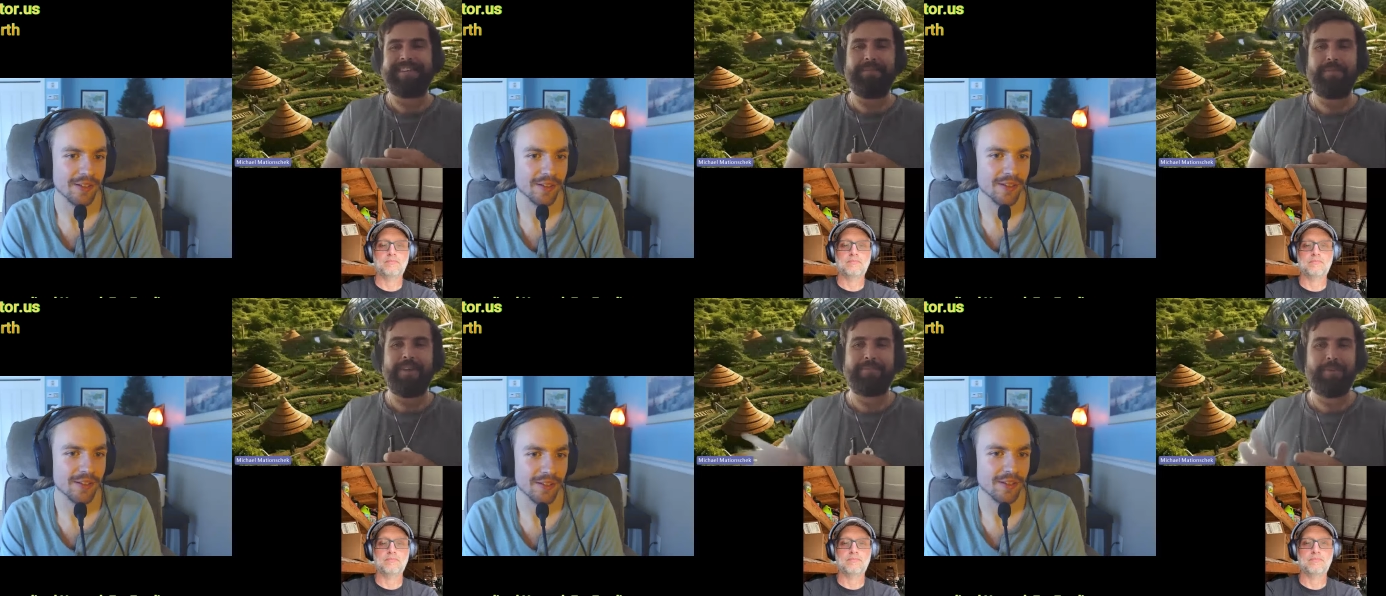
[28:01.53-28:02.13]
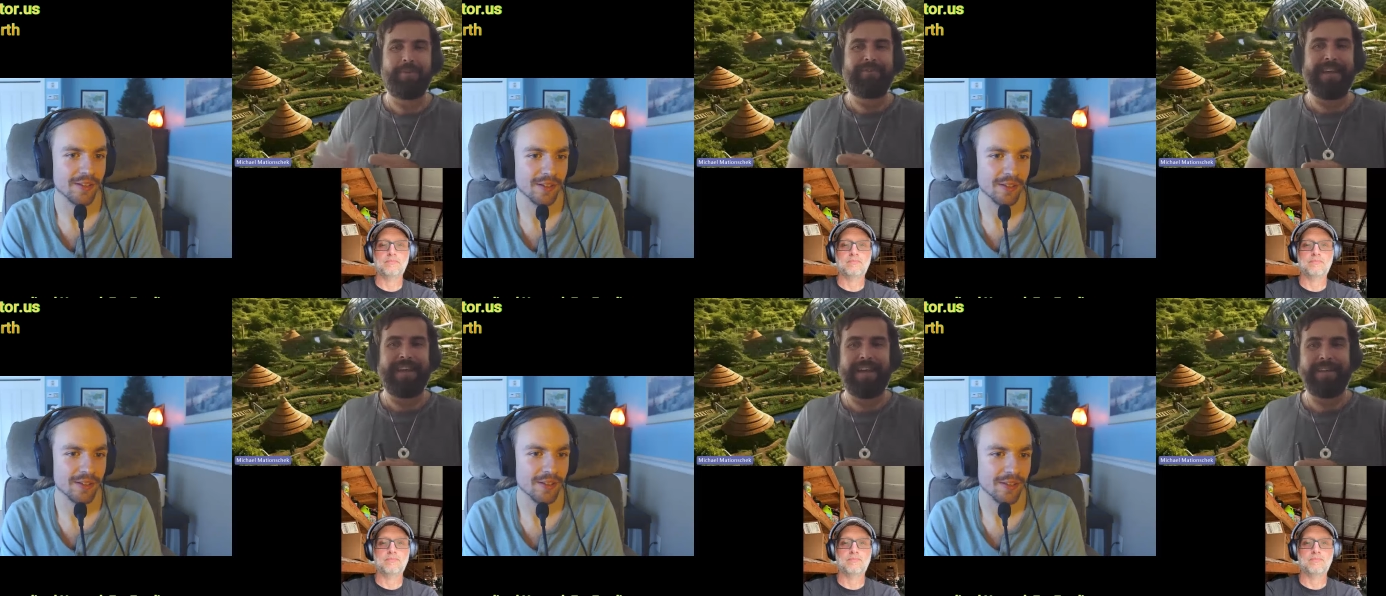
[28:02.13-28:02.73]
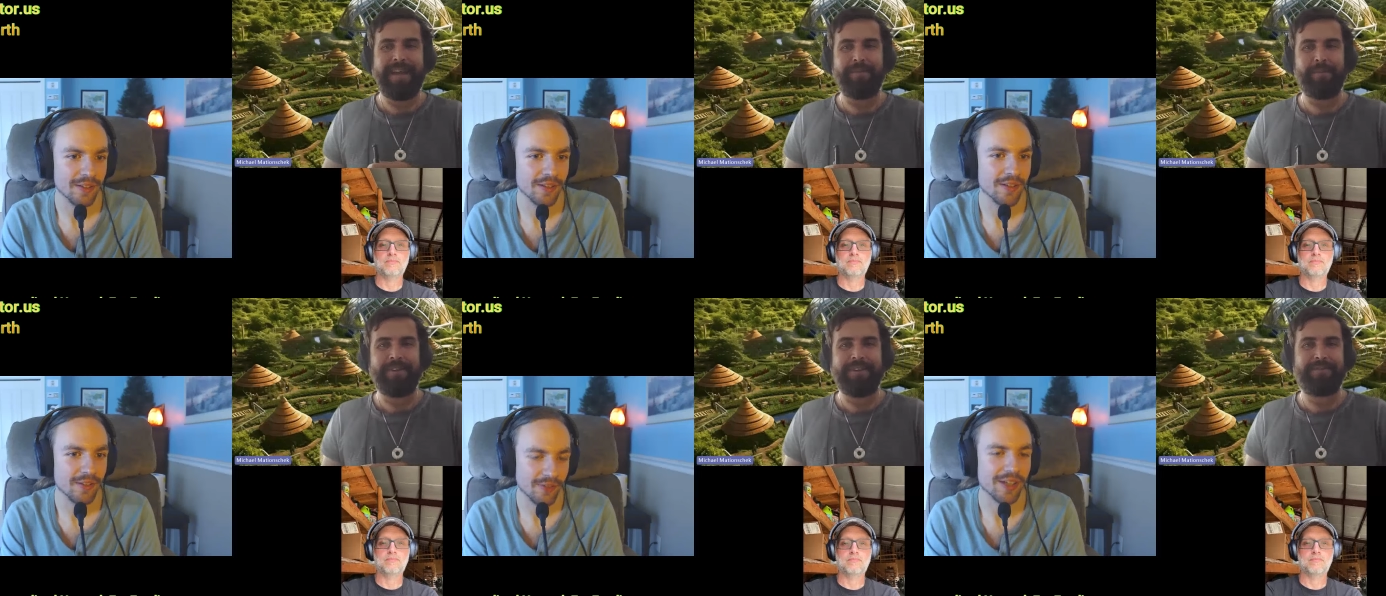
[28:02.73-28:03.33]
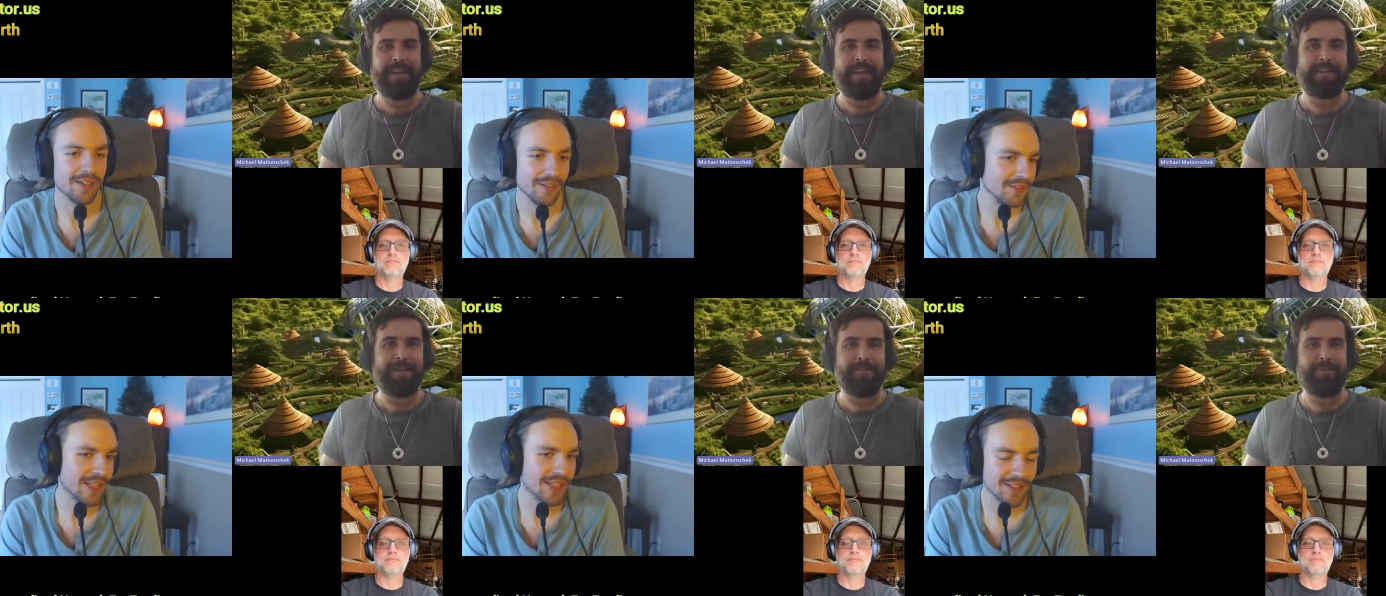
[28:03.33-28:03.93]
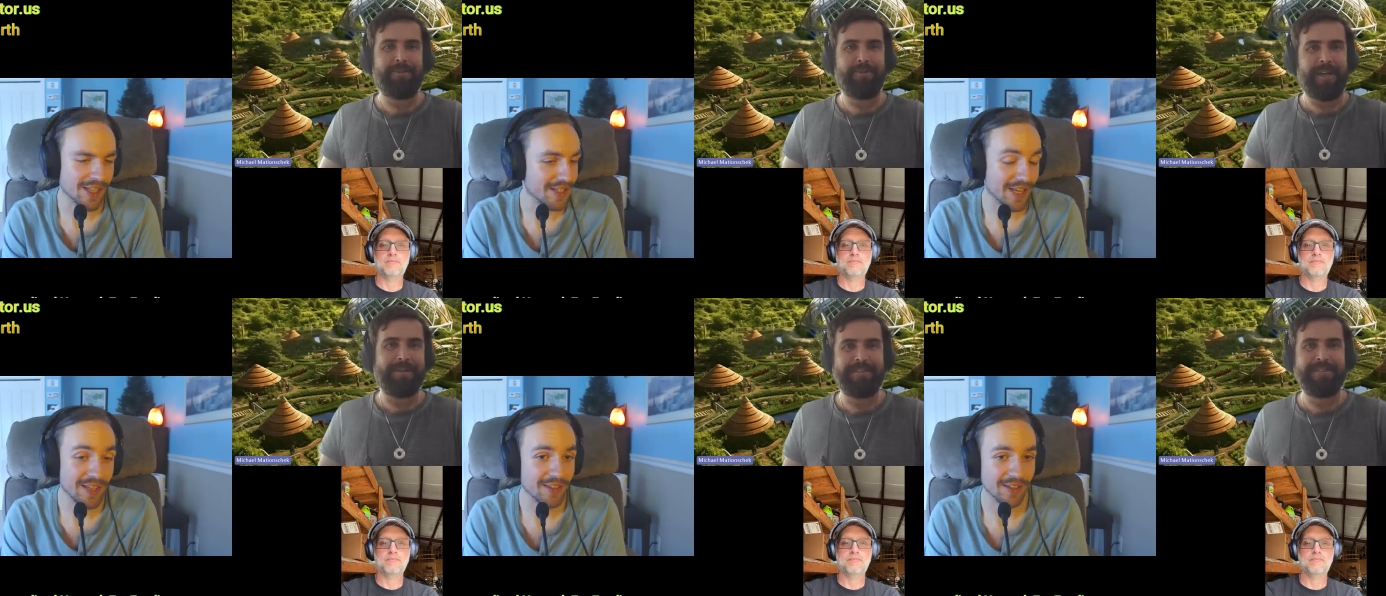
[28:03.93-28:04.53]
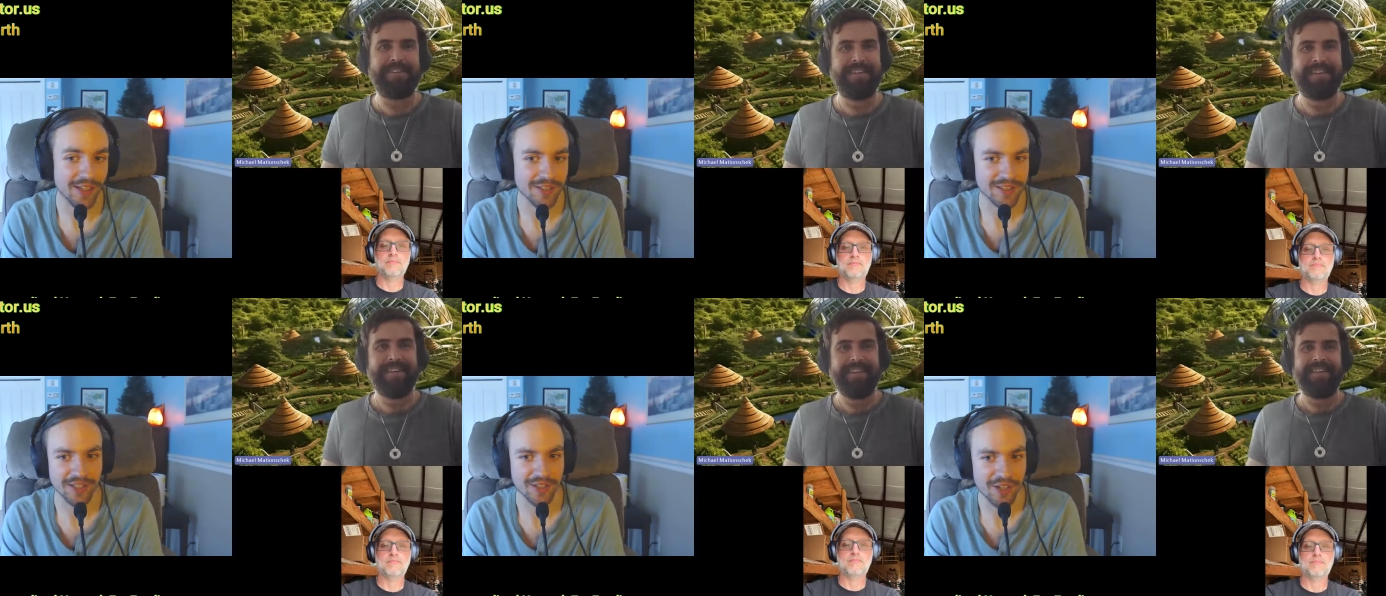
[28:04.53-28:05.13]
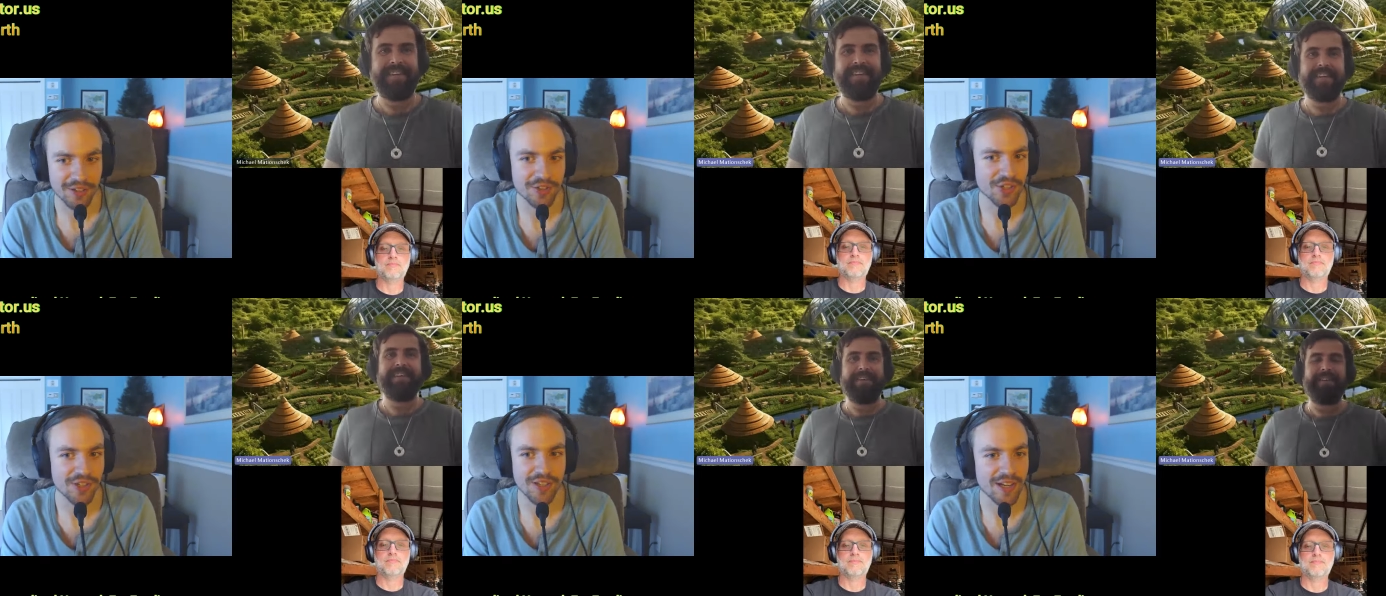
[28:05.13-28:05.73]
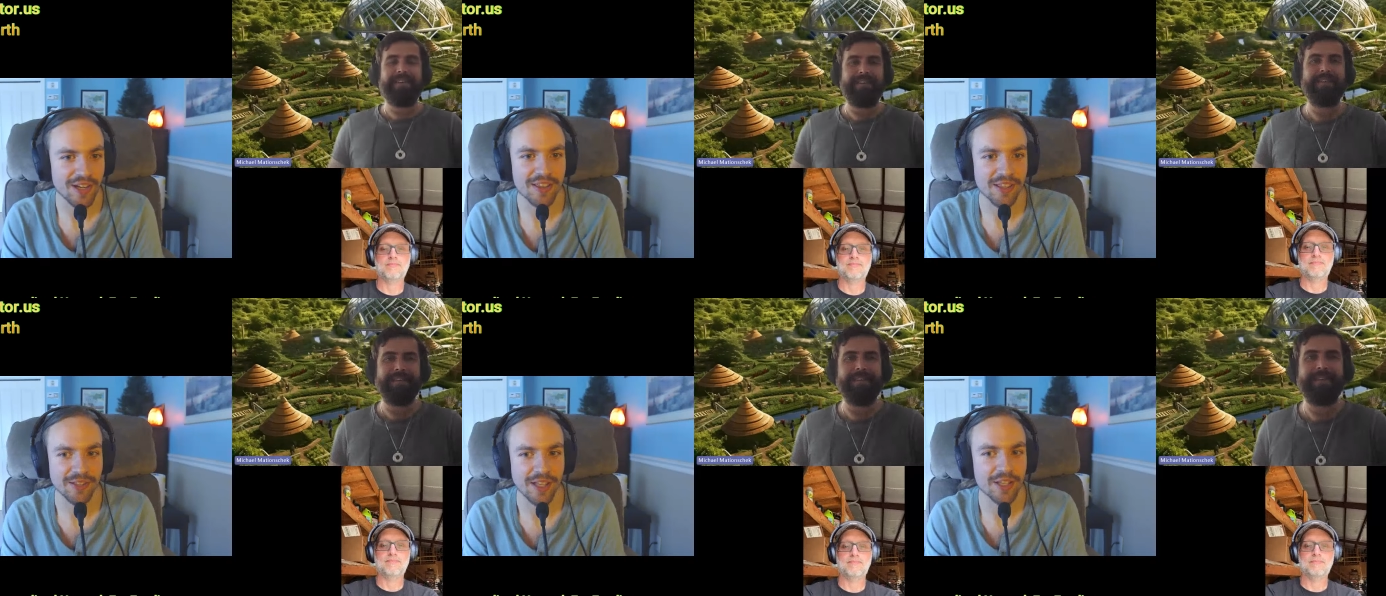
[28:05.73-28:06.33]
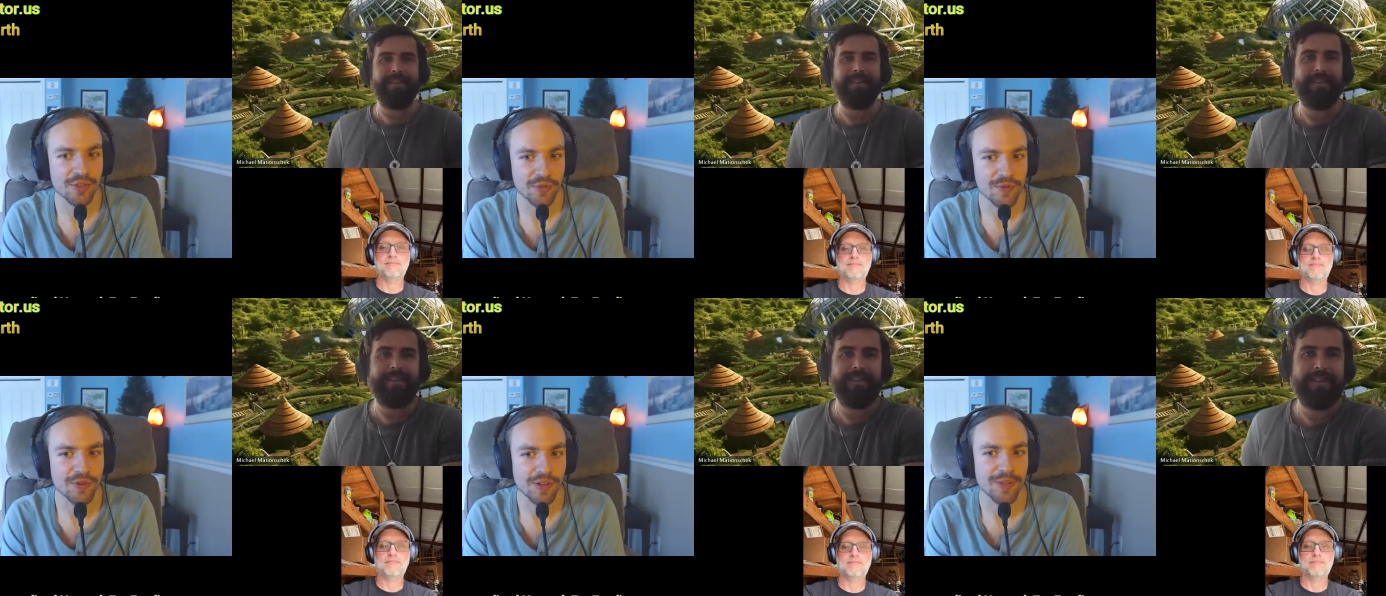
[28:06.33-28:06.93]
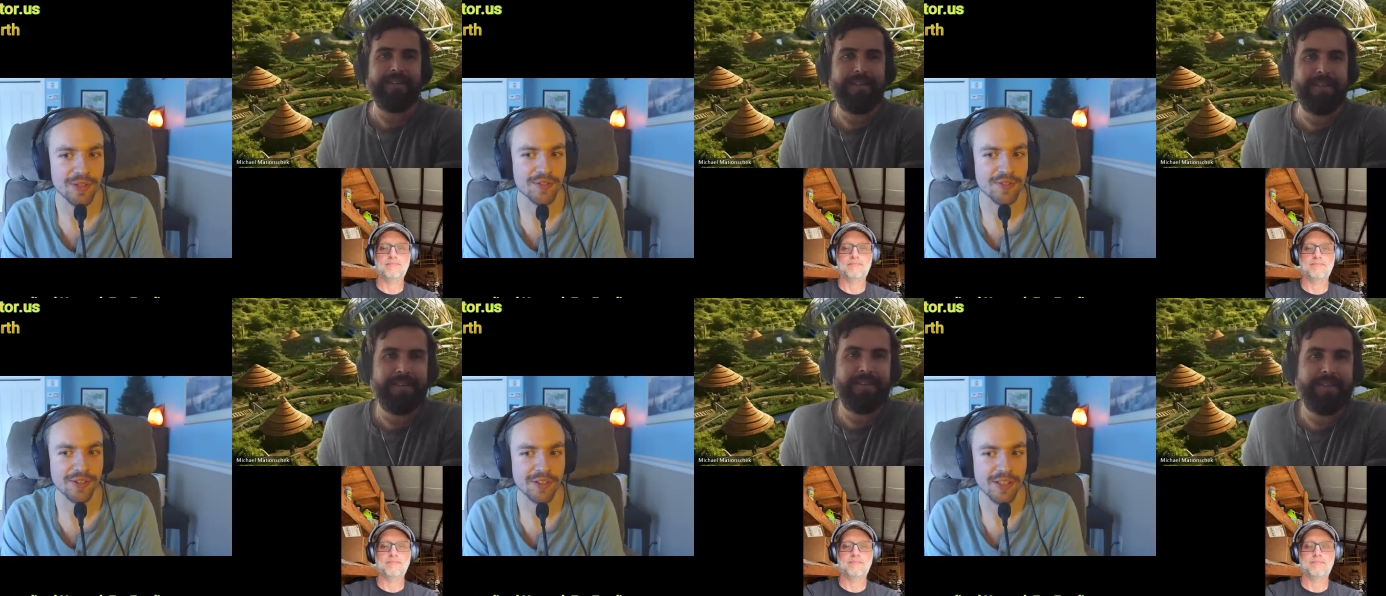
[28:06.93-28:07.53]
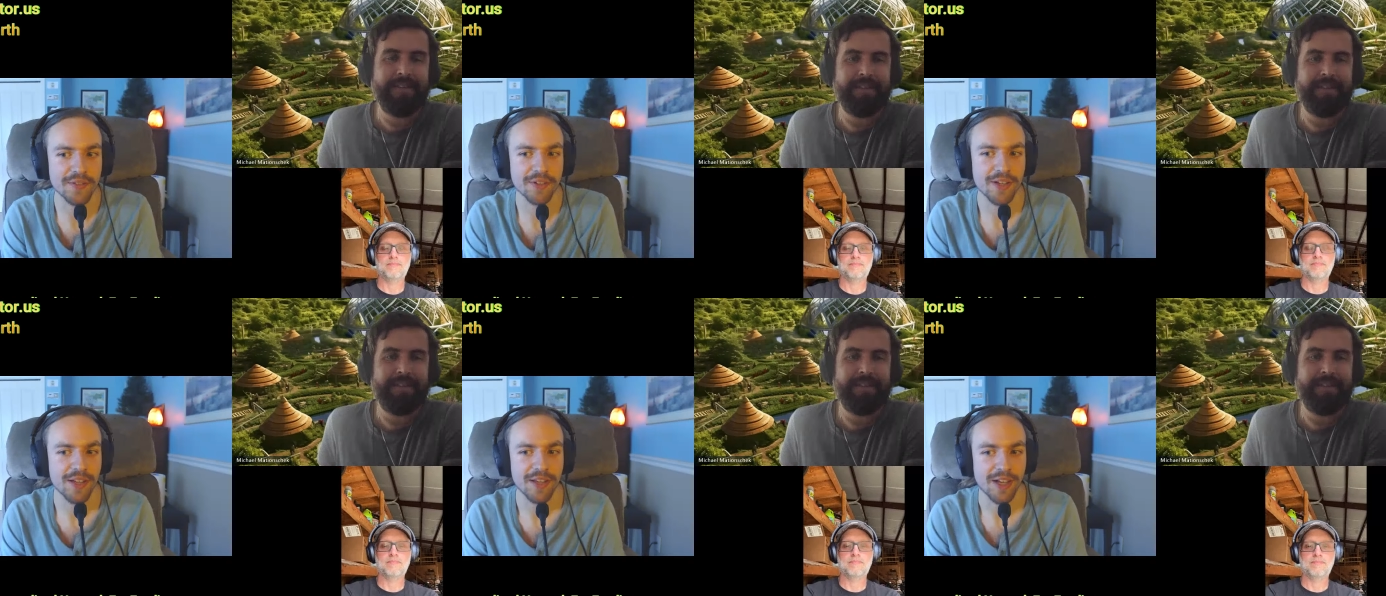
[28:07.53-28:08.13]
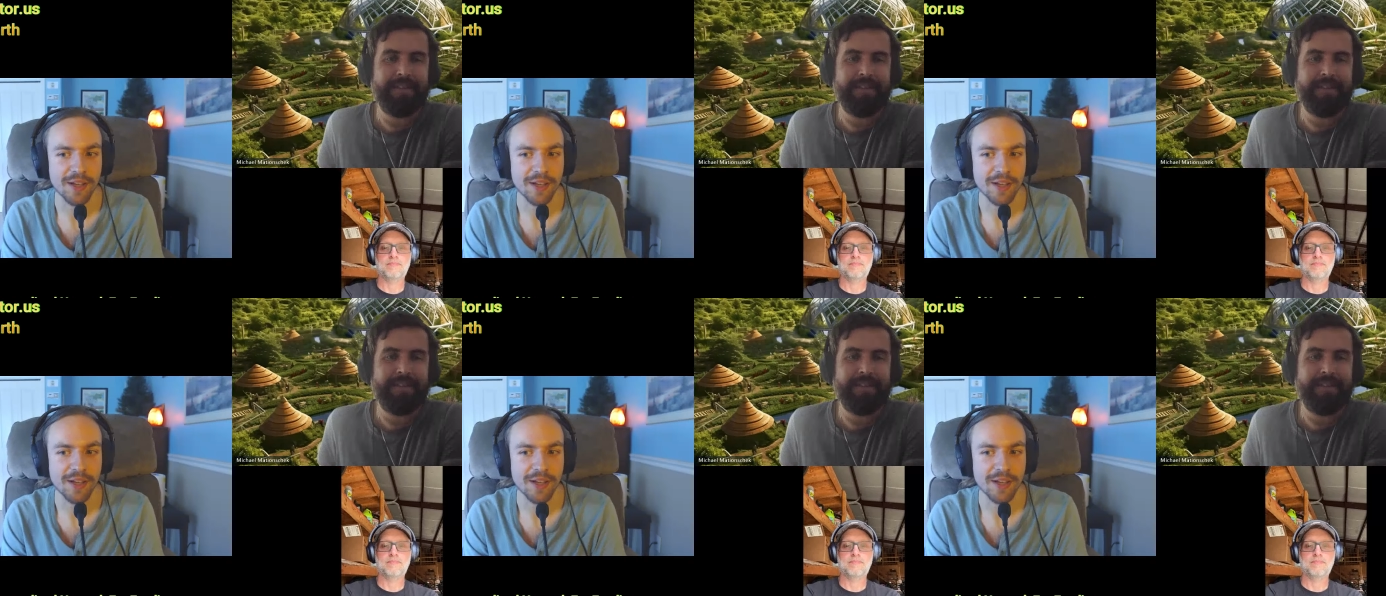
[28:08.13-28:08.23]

Speaker 1: the same thing, but with different almost like different right. outcomes. That's, or that's anything. Yeah,
Speaker 2: technology, anything, any tool could be used for good or evil.